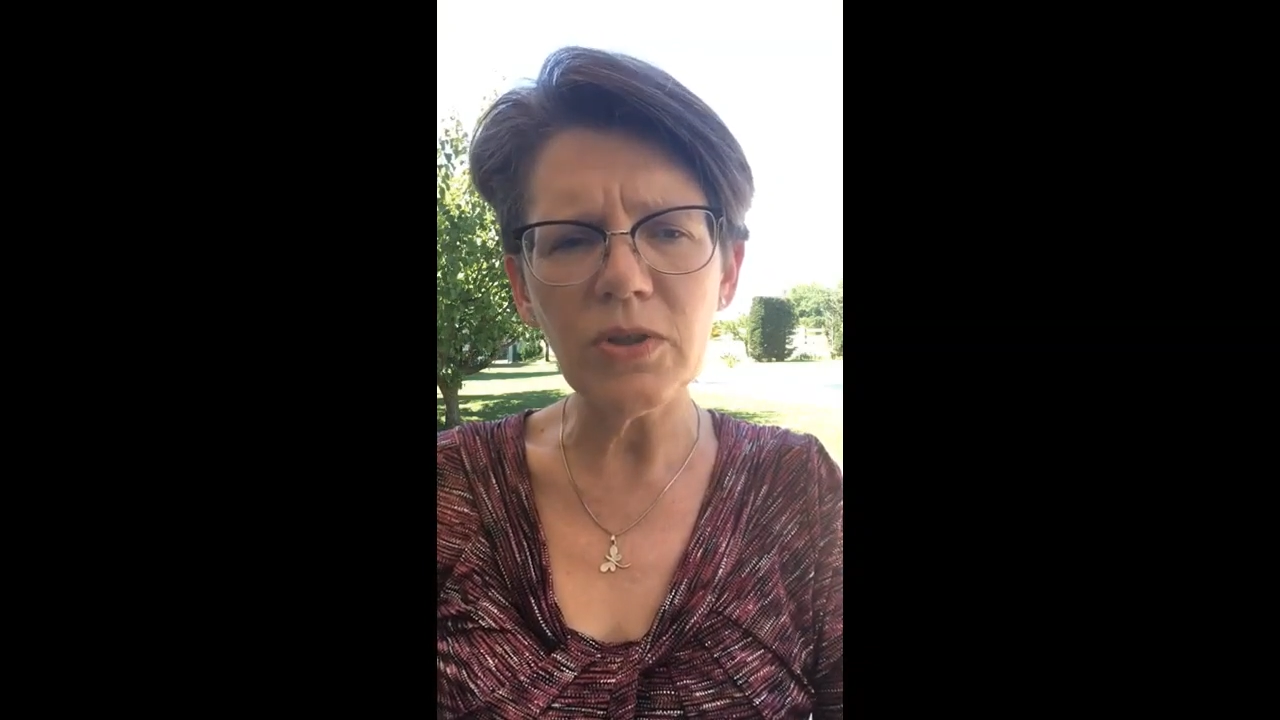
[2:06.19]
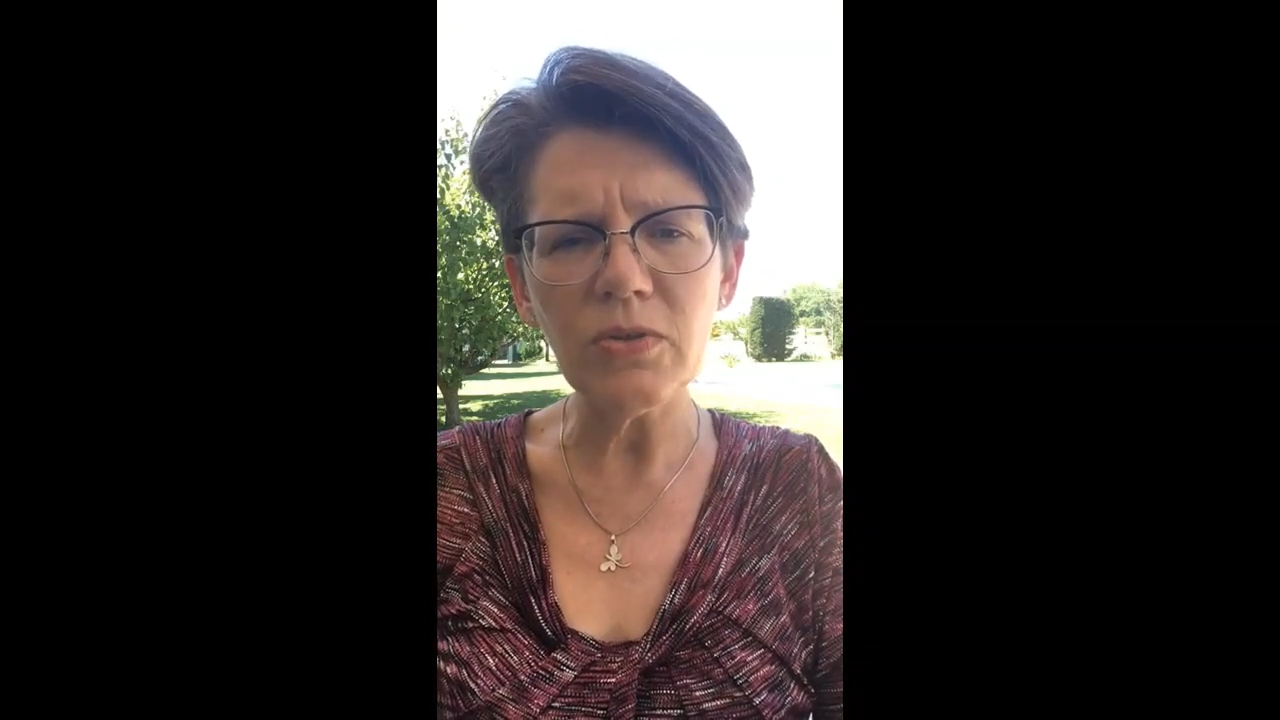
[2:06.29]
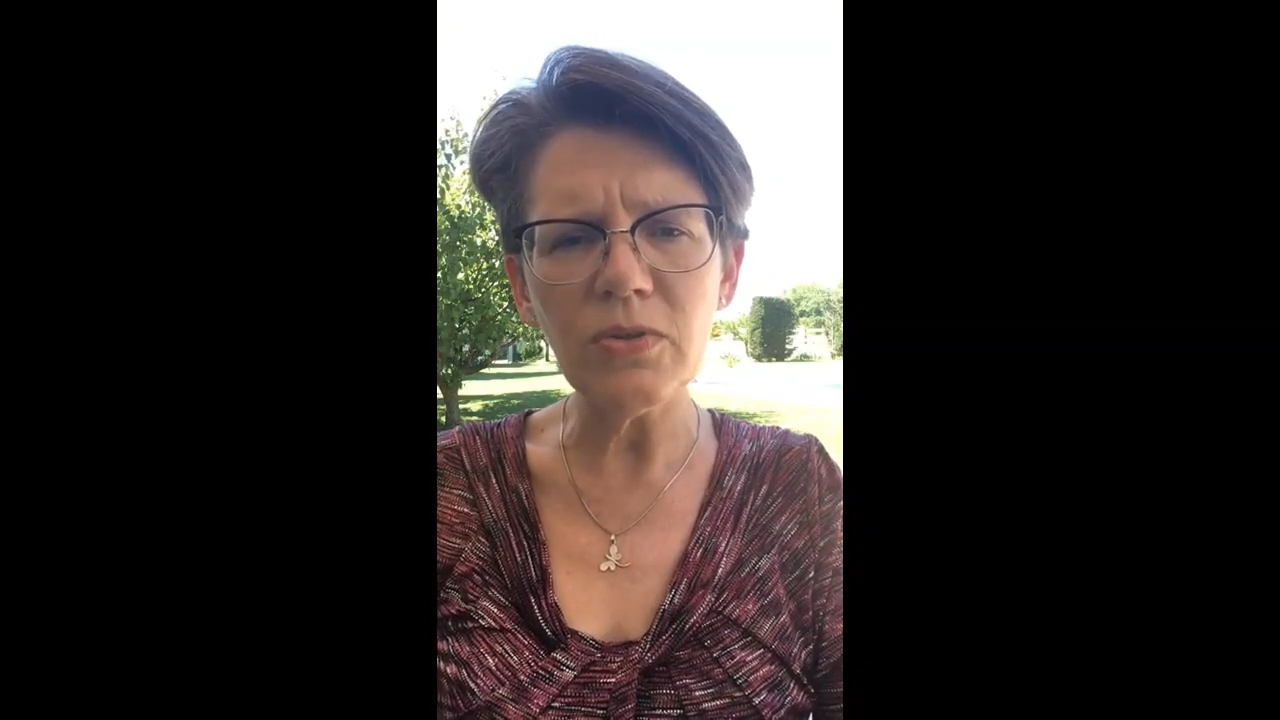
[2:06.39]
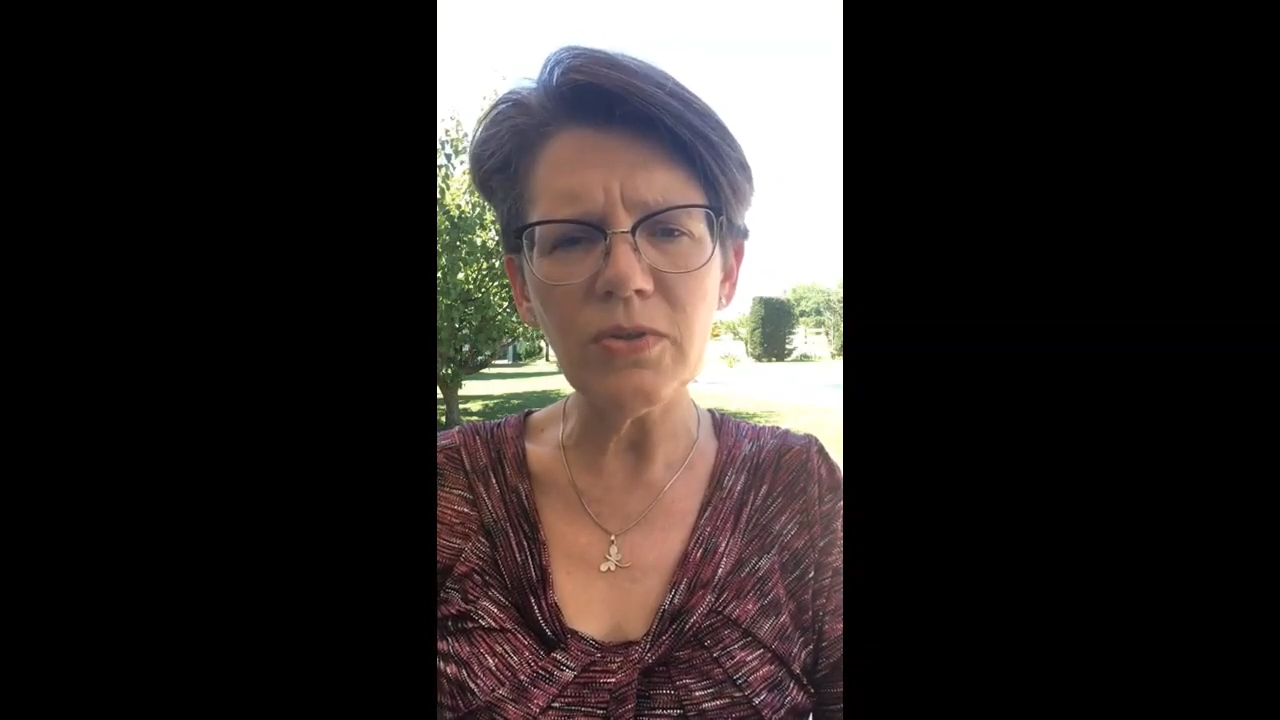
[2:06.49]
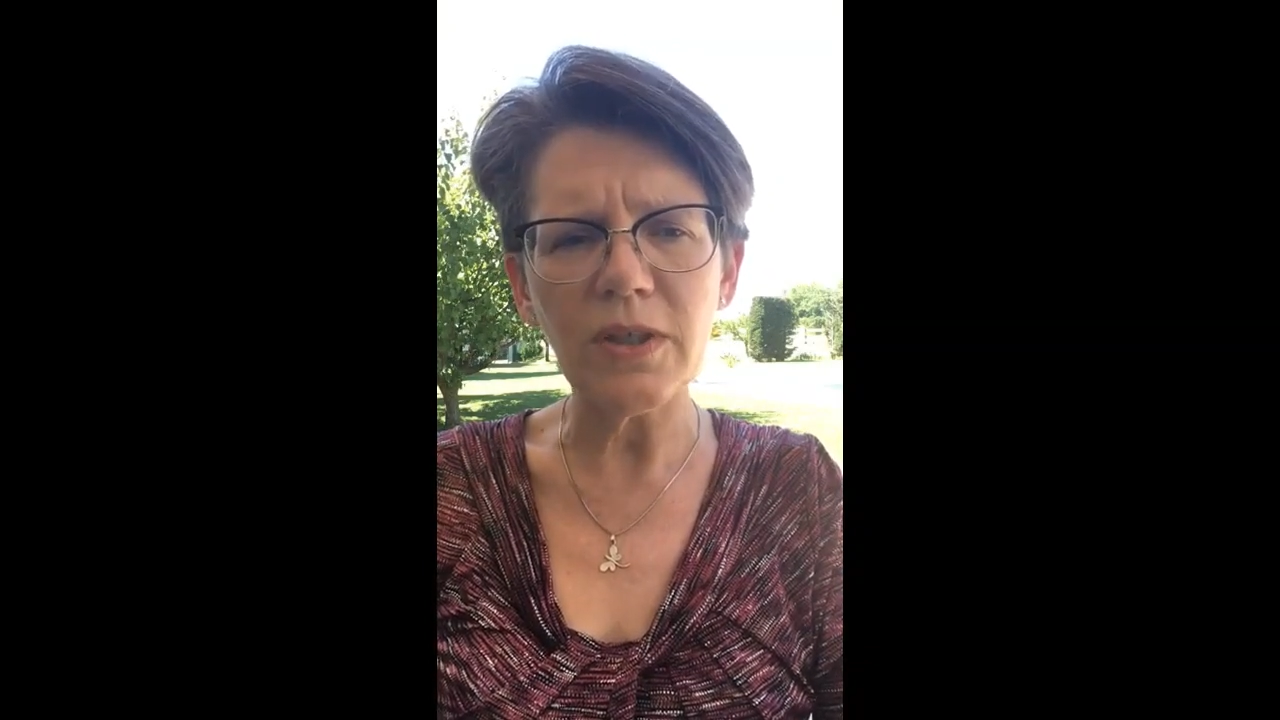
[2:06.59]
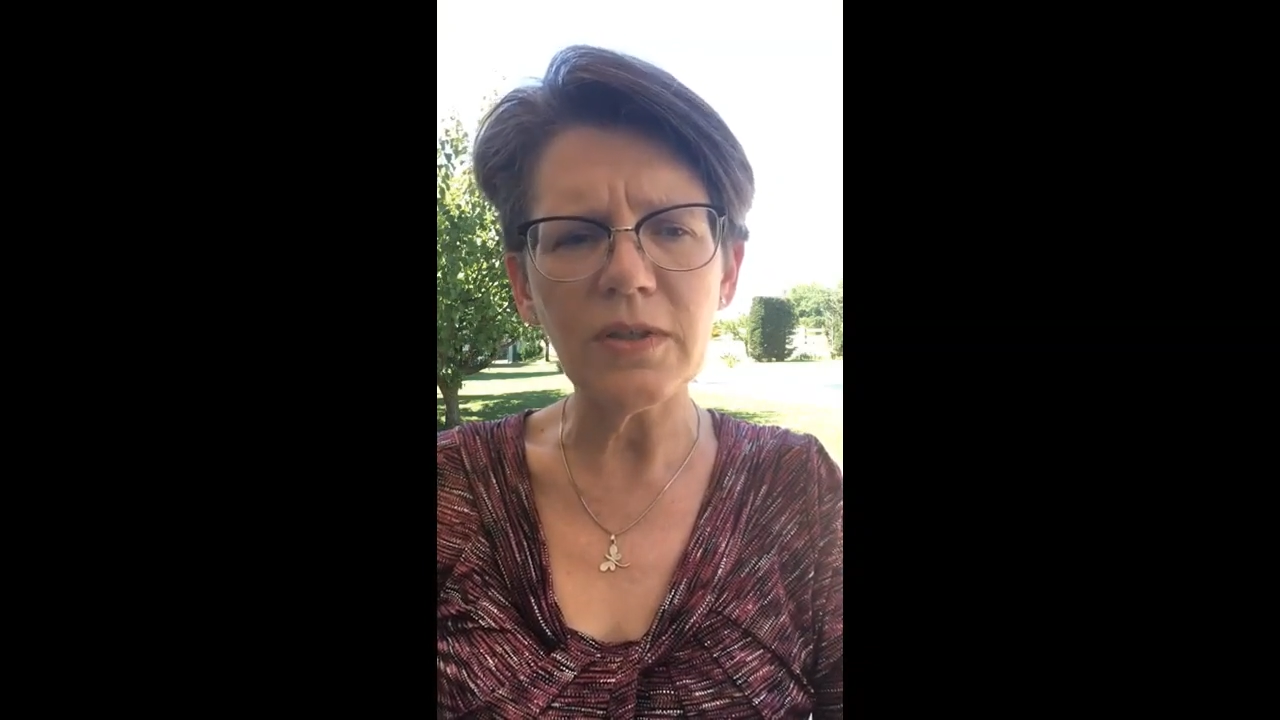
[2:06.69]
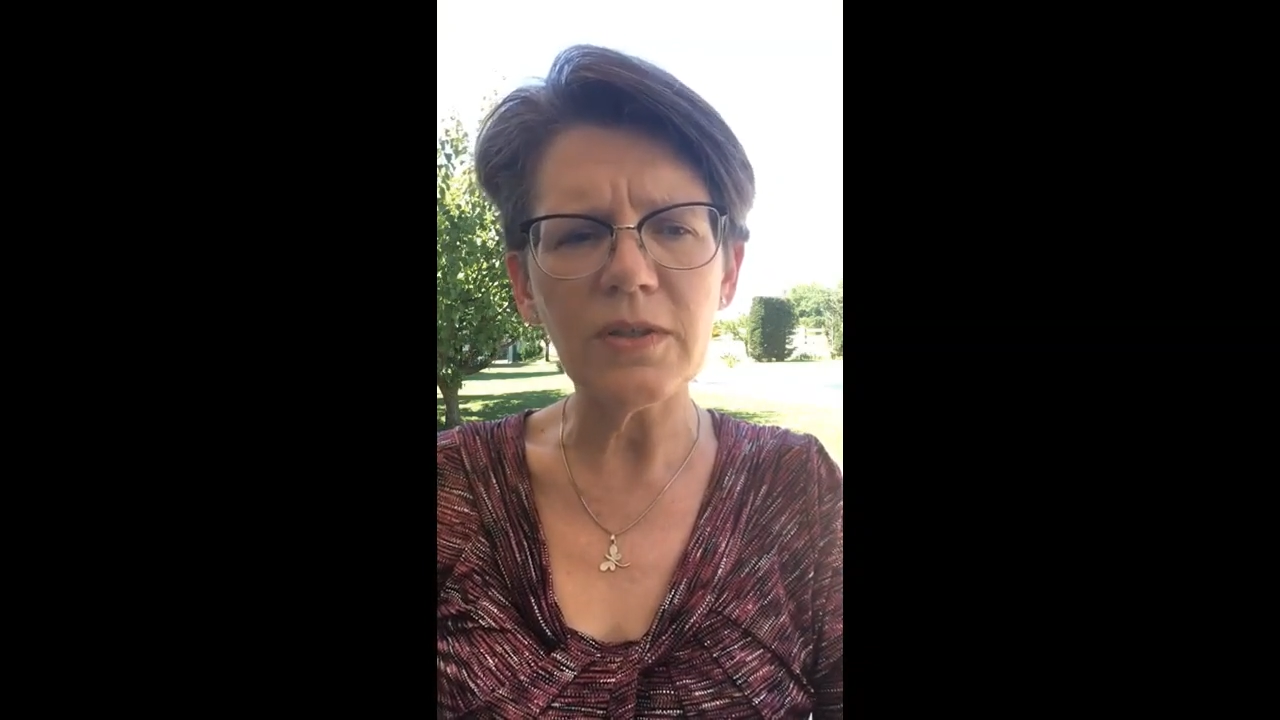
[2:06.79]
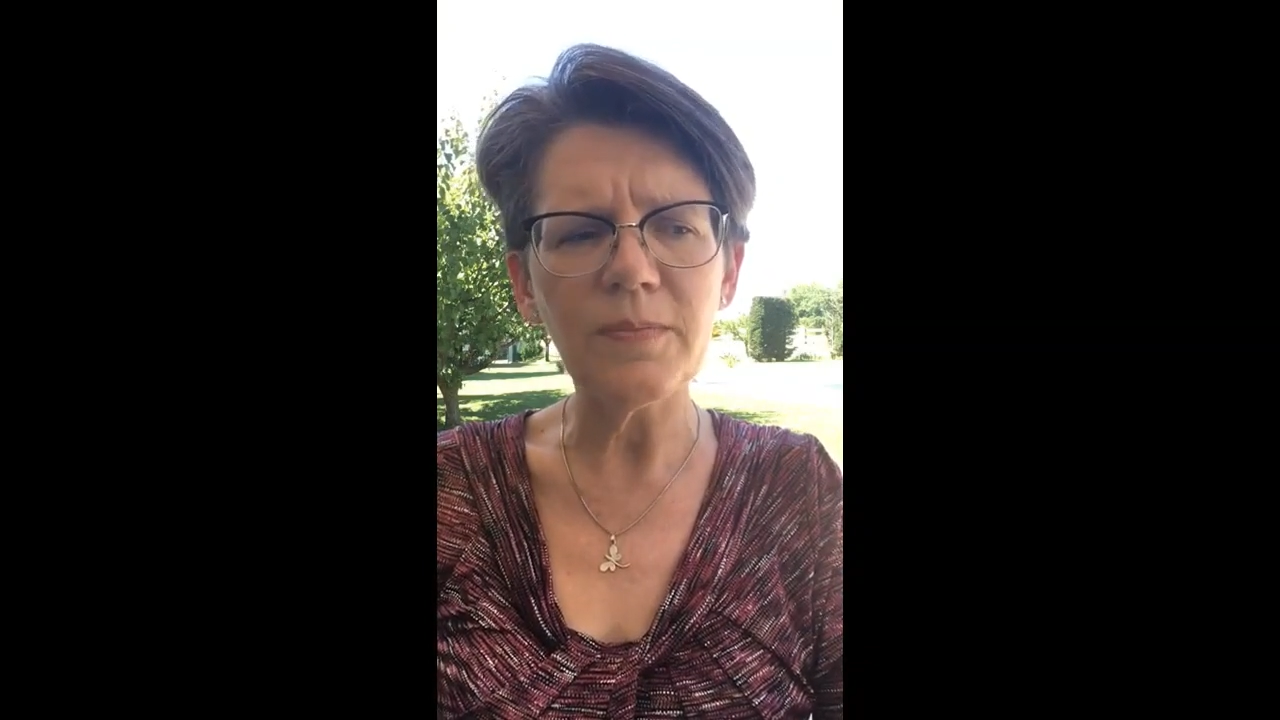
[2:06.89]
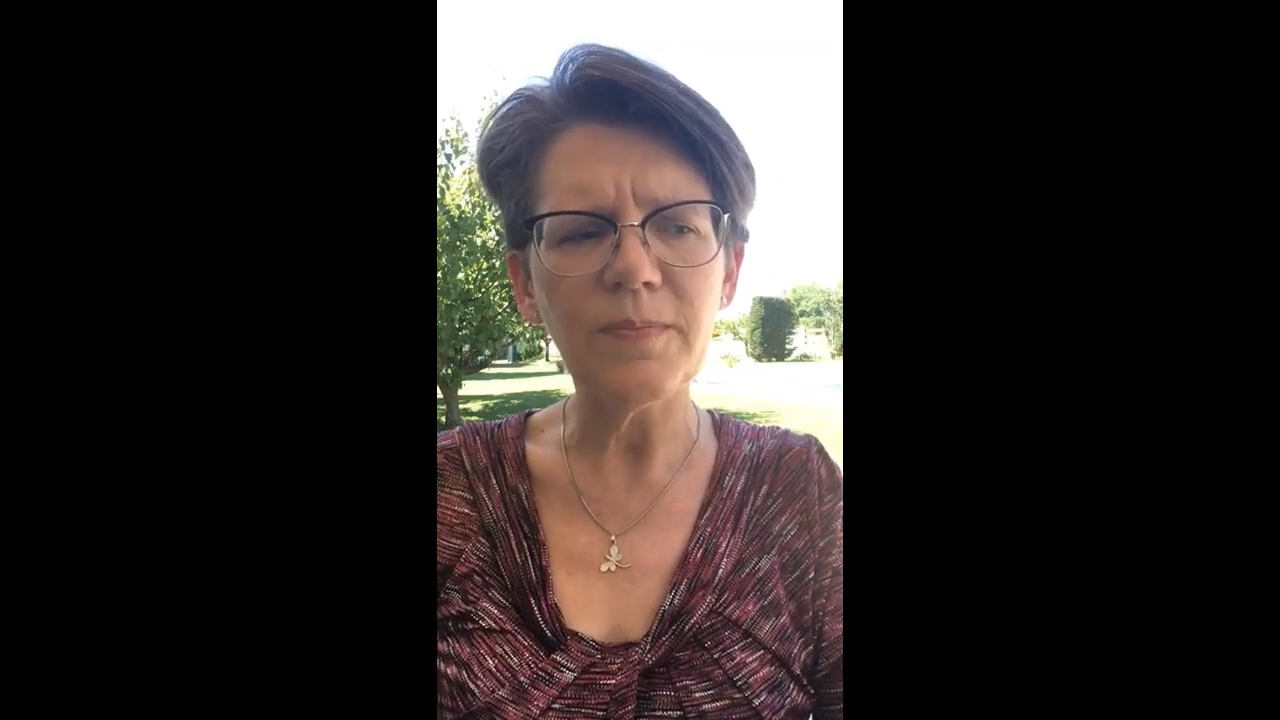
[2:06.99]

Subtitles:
to do that.